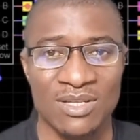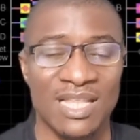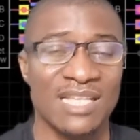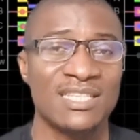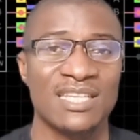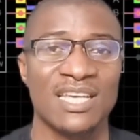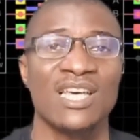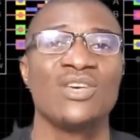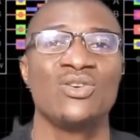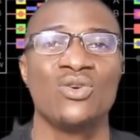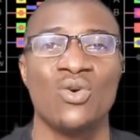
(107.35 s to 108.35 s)
Let's
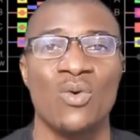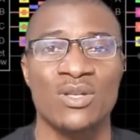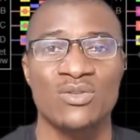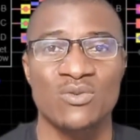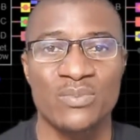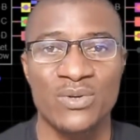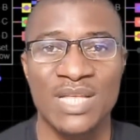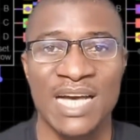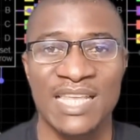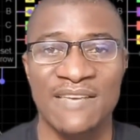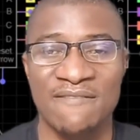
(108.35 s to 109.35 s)
say you want to build
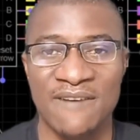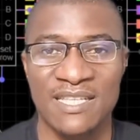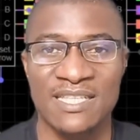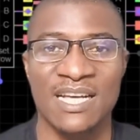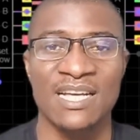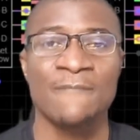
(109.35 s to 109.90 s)
an inverter.